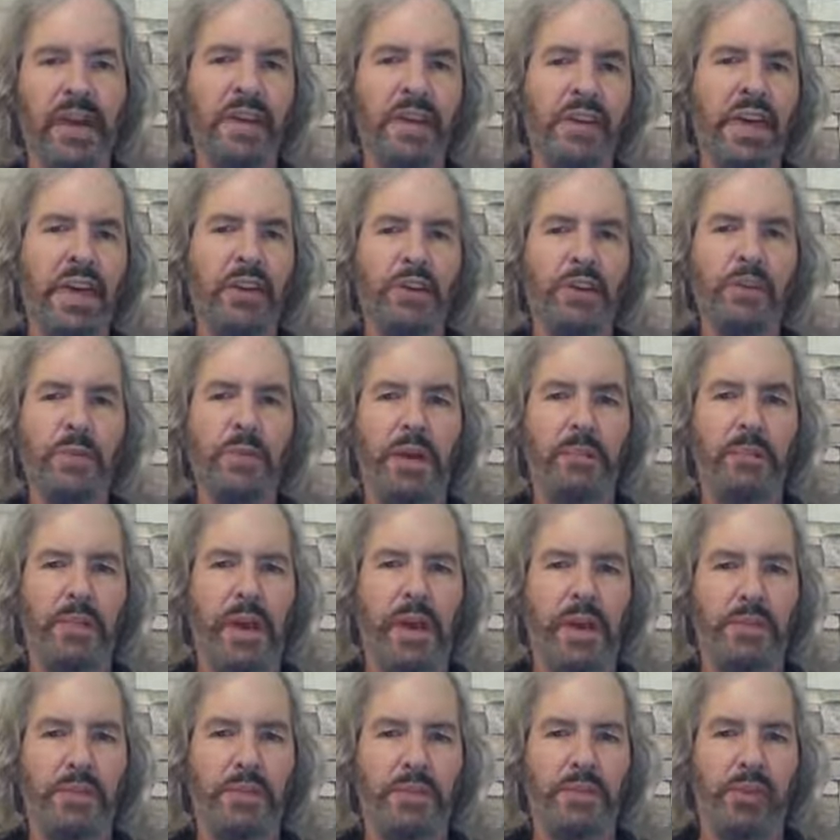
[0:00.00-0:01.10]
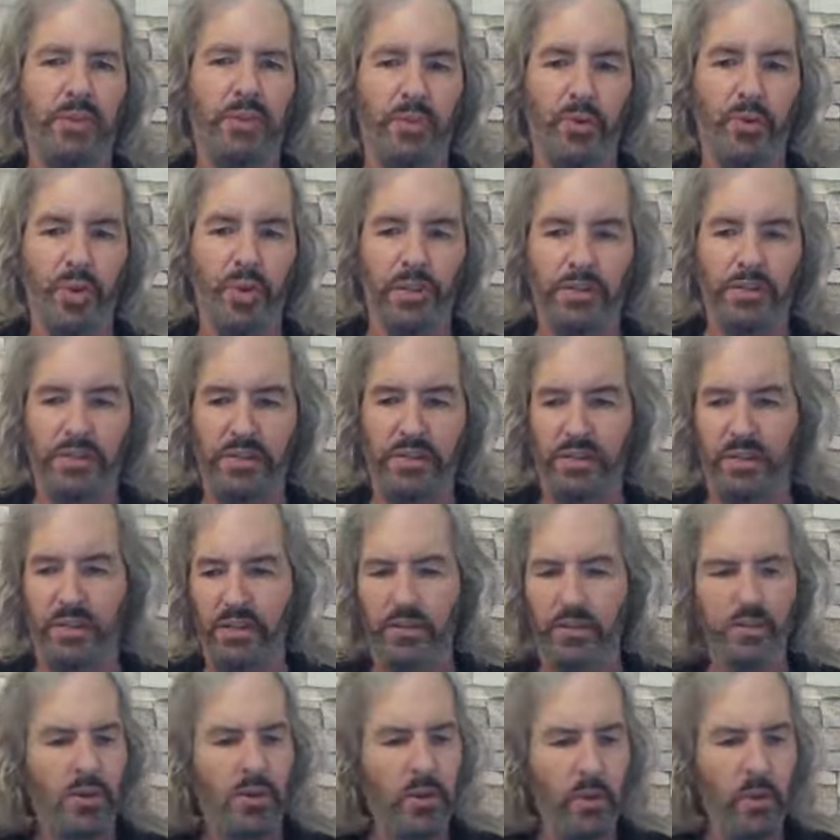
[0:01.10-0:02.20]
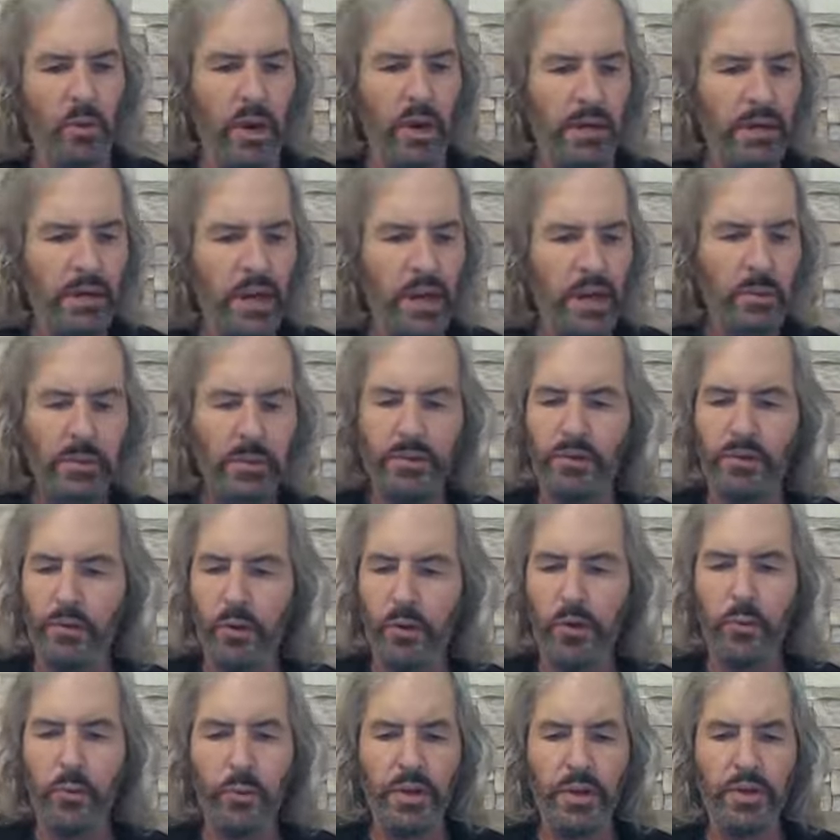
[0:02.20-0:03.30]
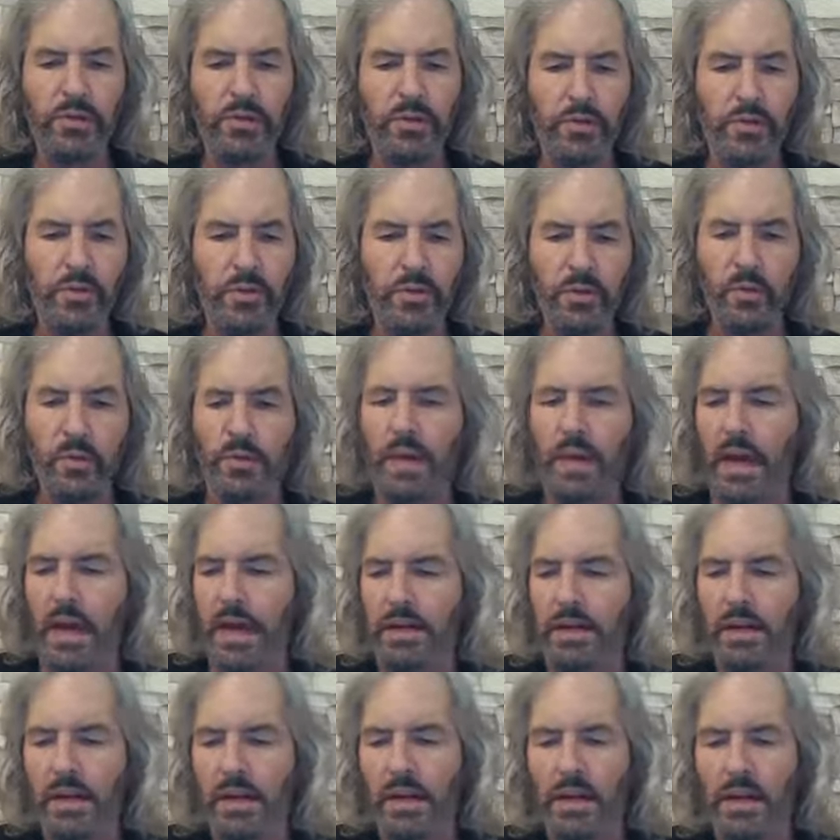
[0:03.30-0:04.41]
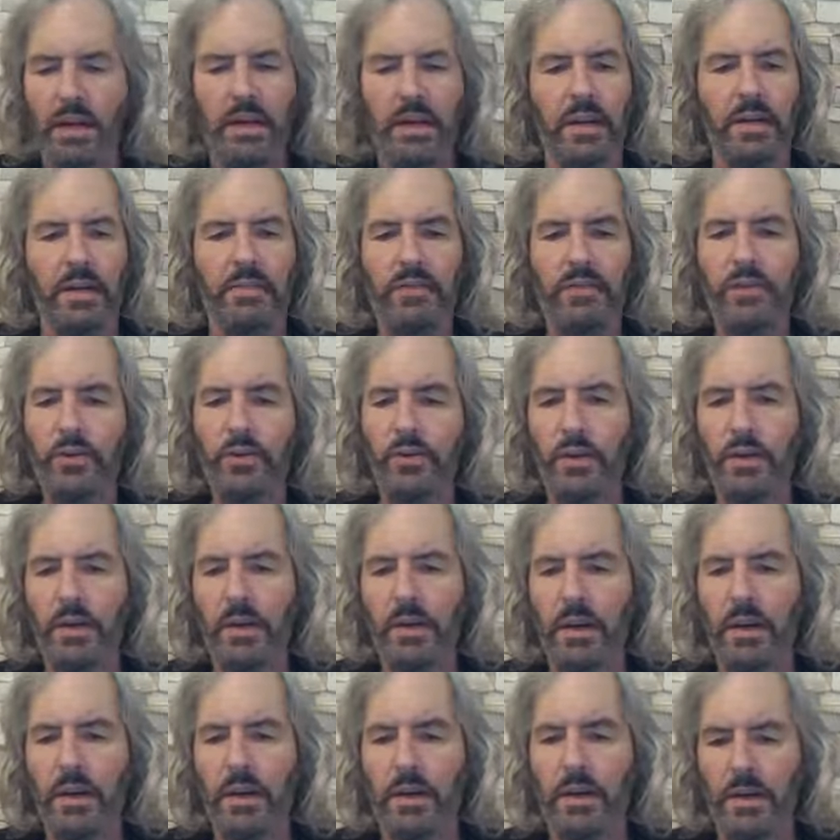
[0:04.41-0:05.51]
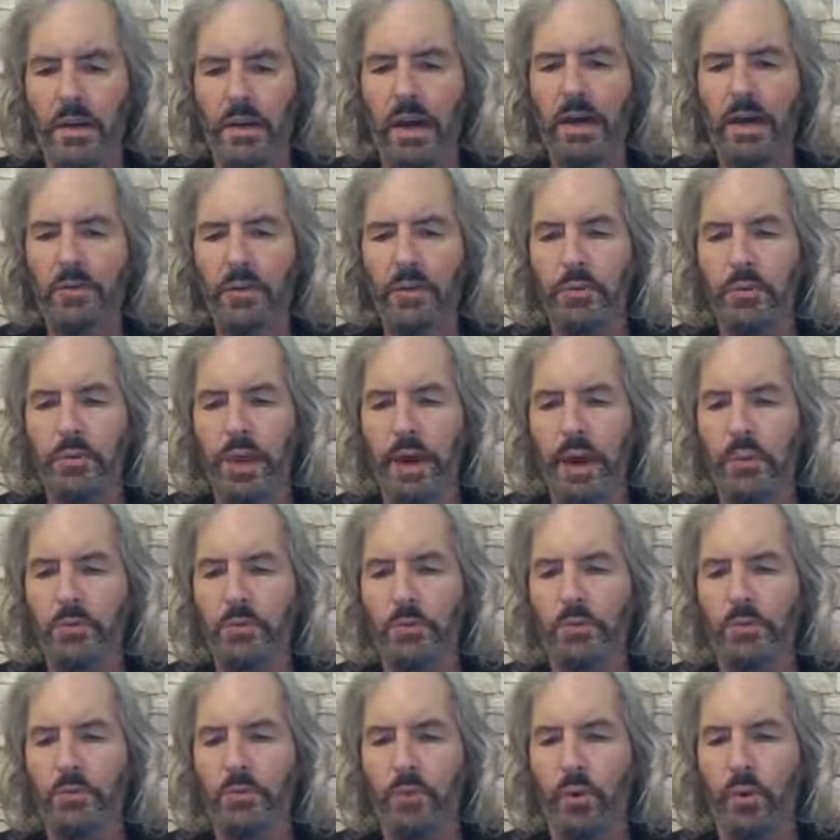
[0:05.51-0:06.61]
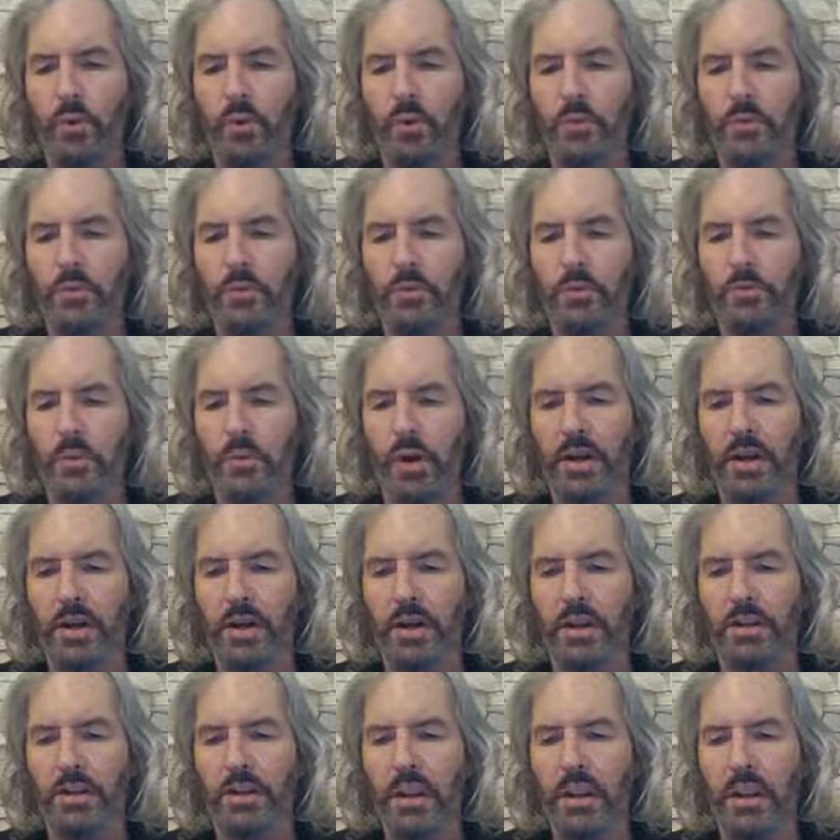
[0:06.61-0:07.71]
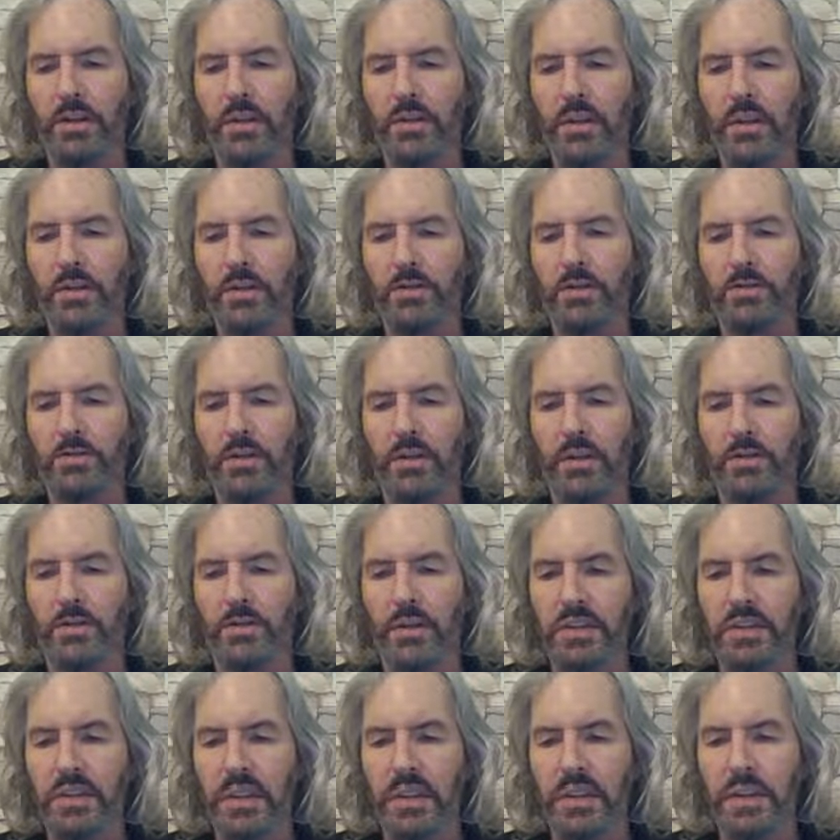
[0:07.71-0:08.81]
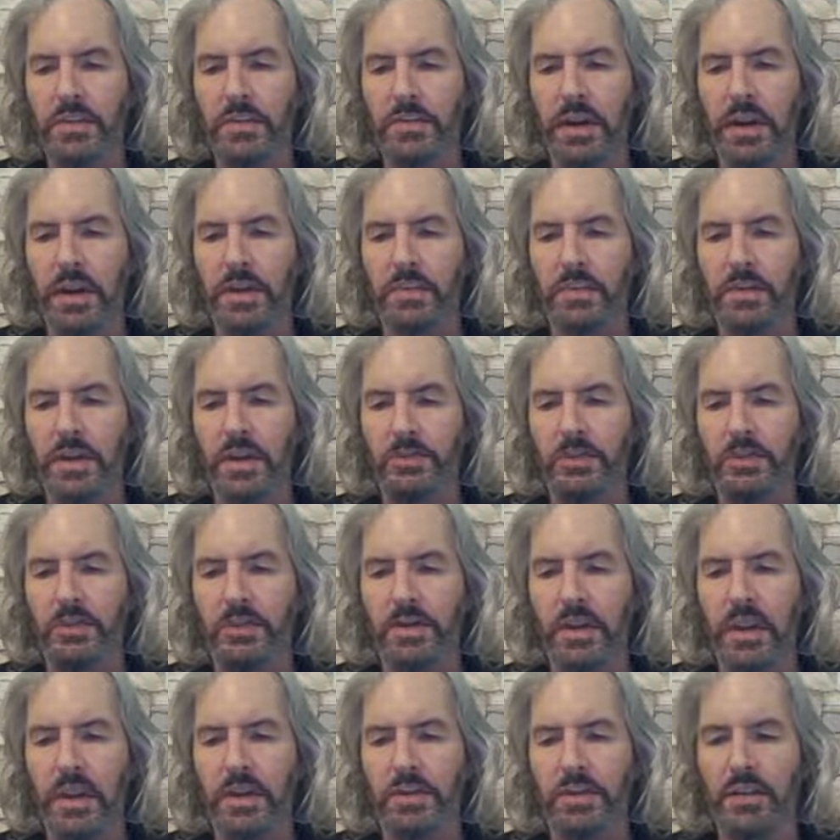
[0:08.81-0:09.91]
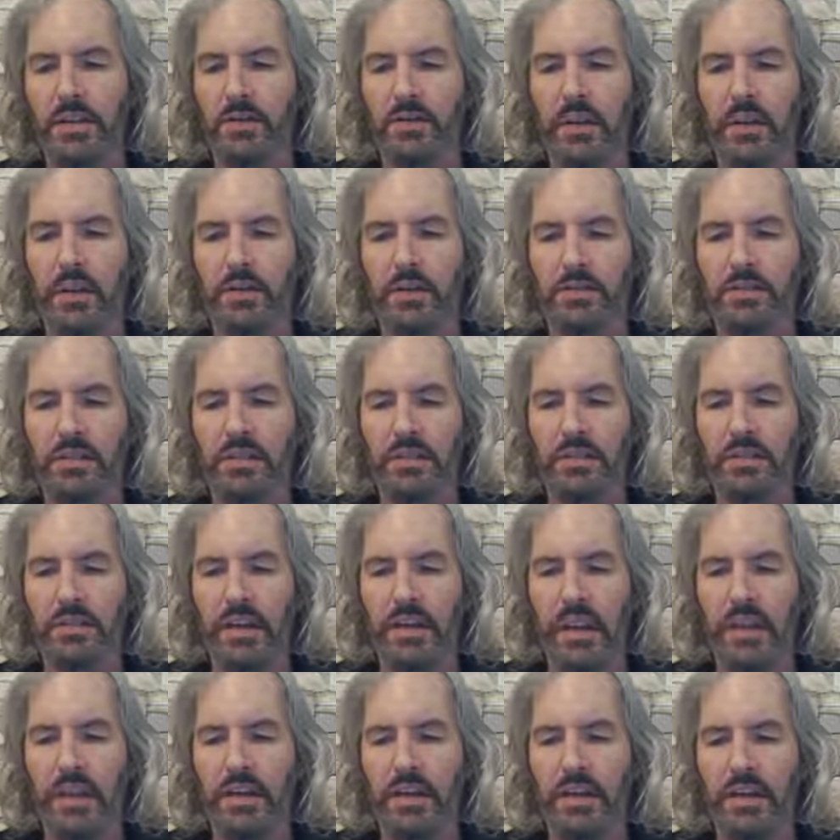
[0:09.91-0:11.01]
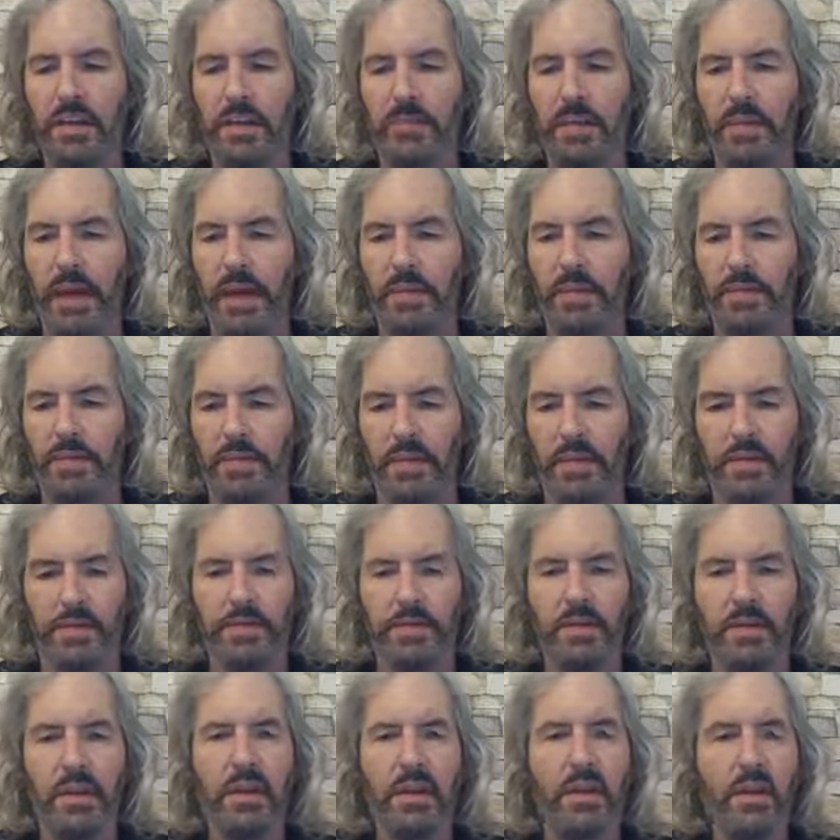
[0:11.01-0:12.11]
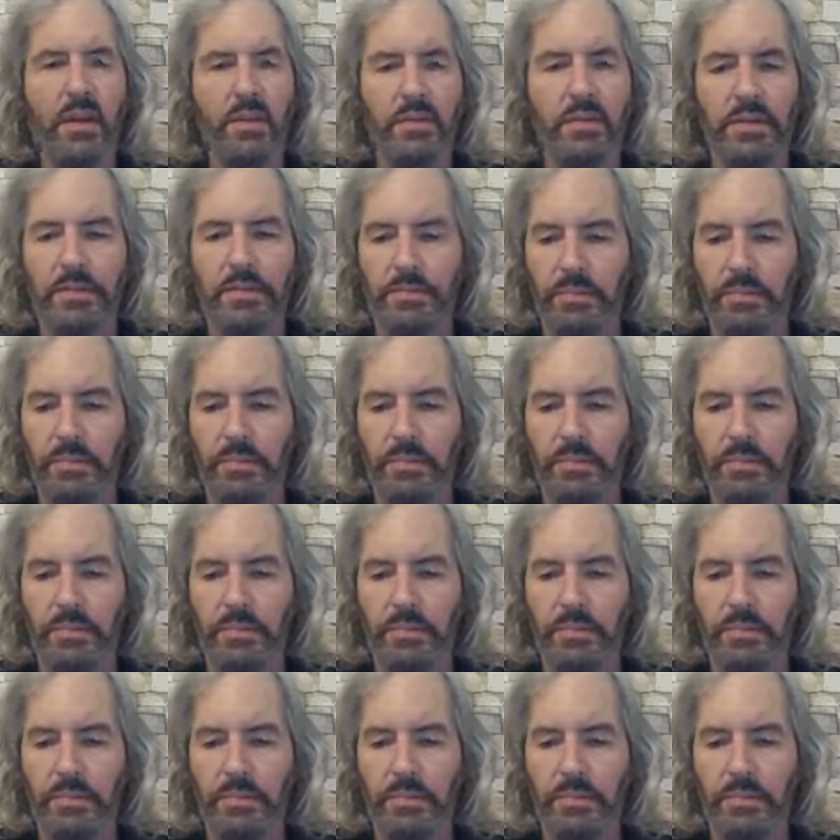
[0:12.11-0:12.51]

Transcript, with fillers: Now you may be asking the question here. You know what? Before we do that, if you uh, have your Bibles or you're marking it down, there's a verse in Nehemiah chapter 9 that talks exactly about this, this